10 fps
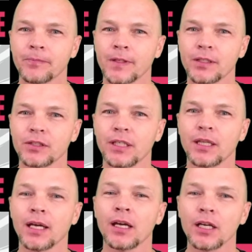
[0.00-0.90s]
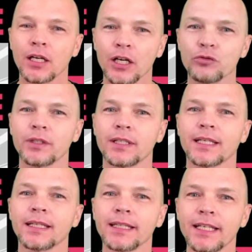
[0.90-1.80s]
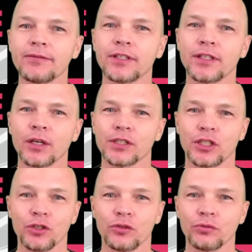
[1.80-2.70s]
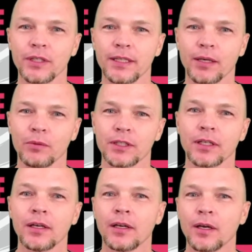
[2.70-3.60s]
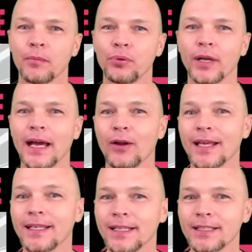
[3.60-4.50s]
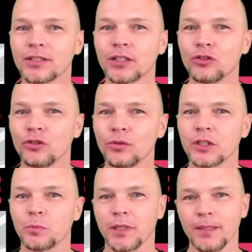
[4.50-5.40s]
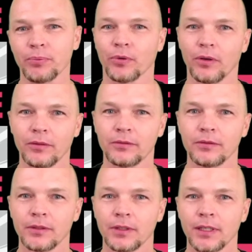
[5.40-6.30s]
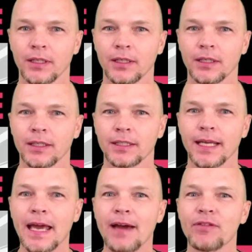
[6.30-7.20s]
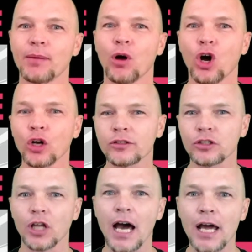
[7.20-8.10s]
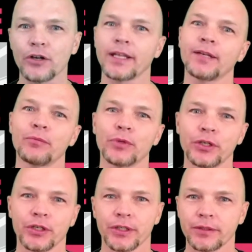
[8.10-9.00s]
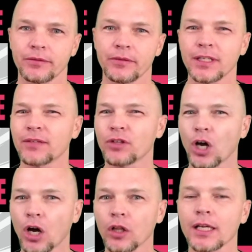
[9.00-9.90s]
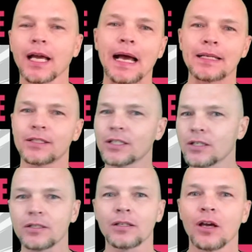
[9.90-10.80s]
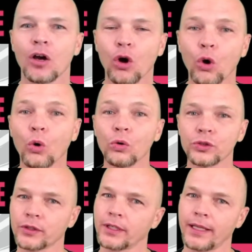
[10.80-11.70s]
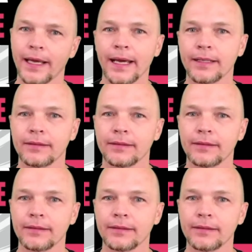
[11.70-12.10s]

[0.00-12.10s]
You see, the country that they lived in, there was a decree that was put out against the Jewish people to have them all slaughtered and murdered. Think of the Holocaust. This is older than that.